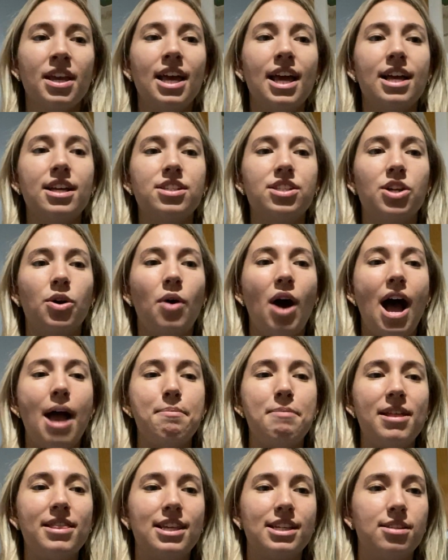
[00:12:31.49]
So I
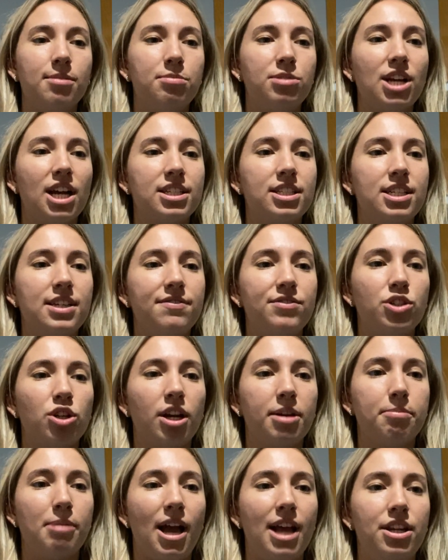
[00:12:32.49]
met this objective
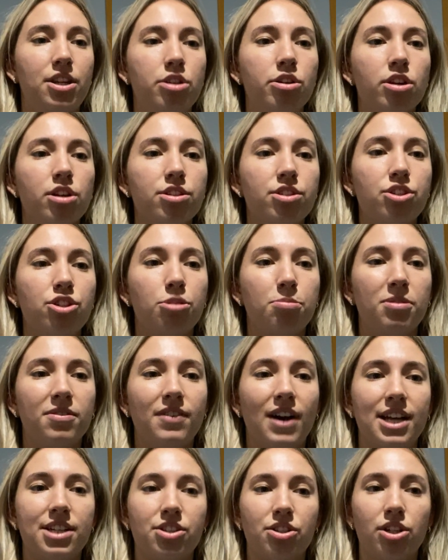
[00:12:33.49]
during my nurse
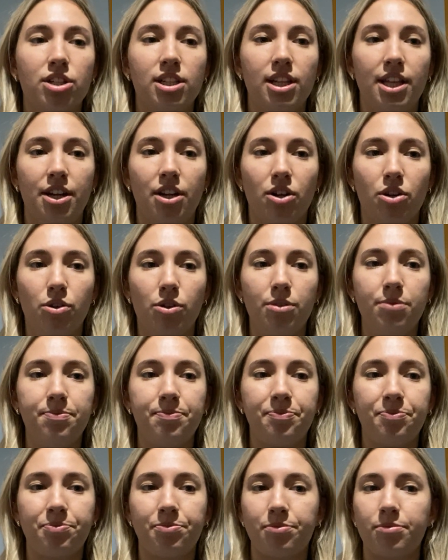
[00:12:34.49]
supervisor clinical.
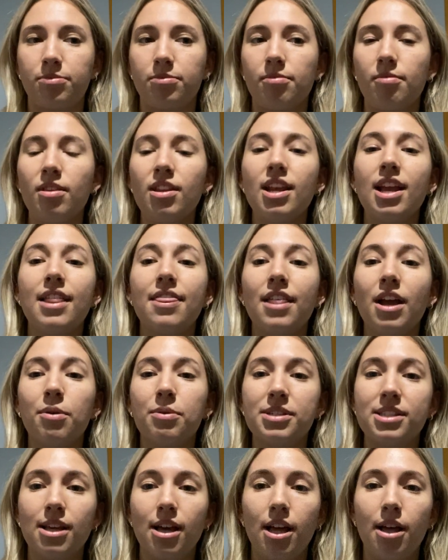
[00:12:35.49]
There
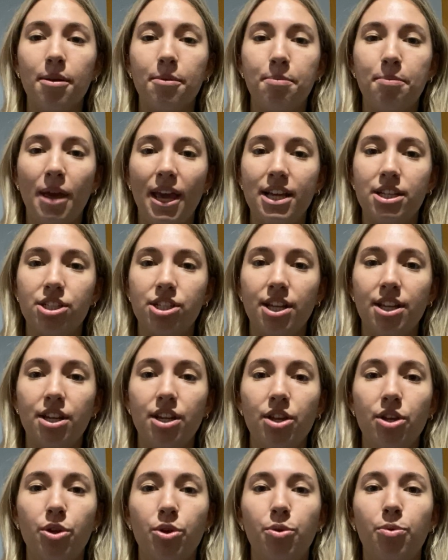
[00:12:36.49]
was a patient
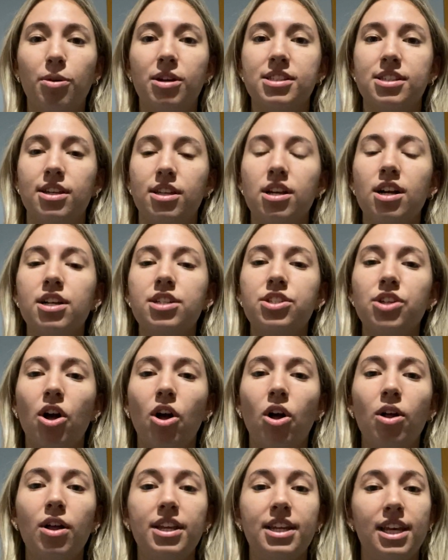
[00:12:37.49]
who was a young
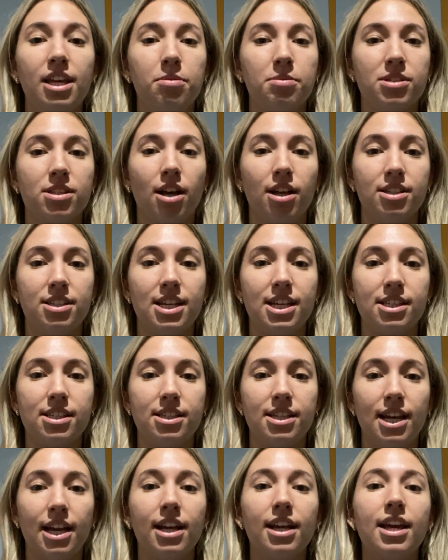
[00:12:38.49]
adult and he was
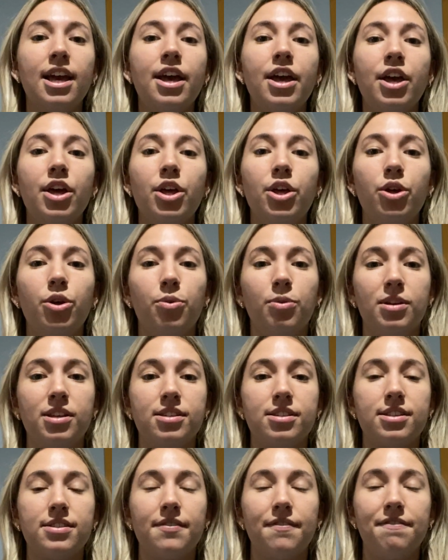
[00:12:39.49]
autistic, who
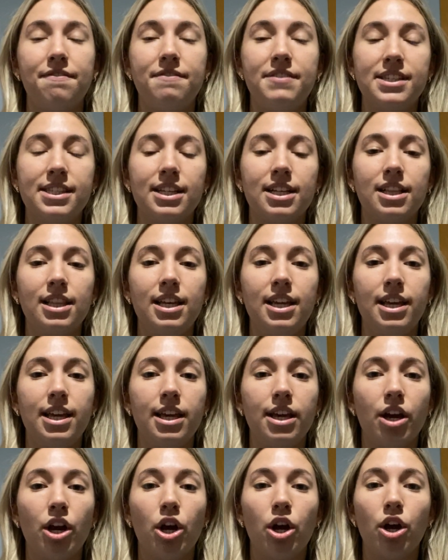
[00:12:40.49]
was
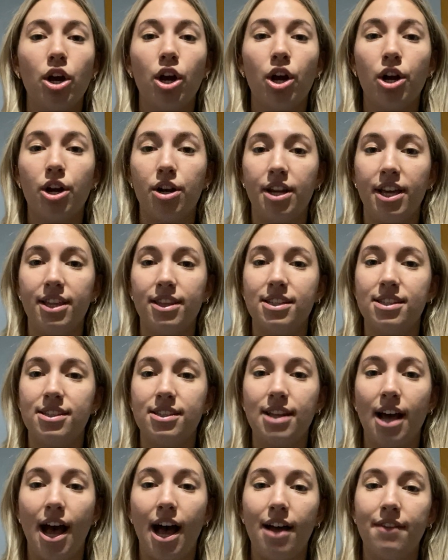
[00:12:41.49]
physically hurting the
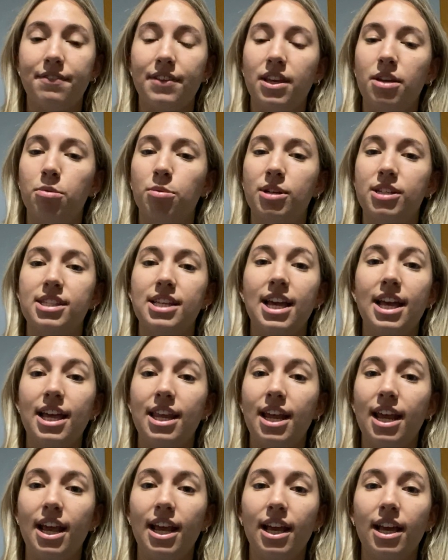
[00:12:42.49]
staff. He was
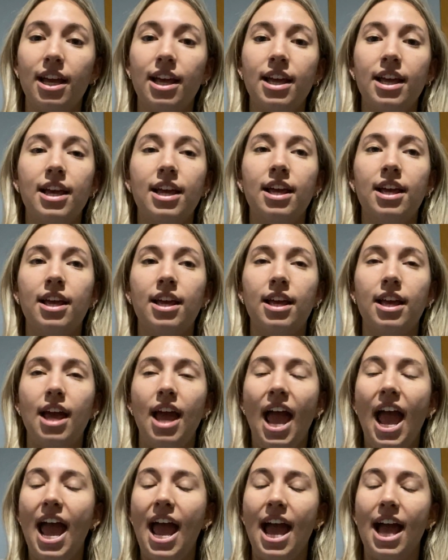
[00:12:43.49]
hitting
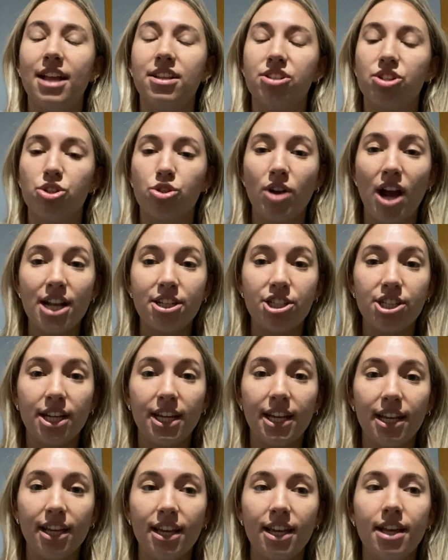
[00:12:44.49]
and
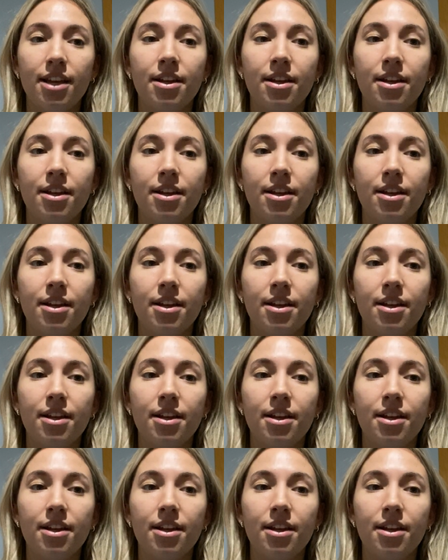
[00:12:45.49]
scratching.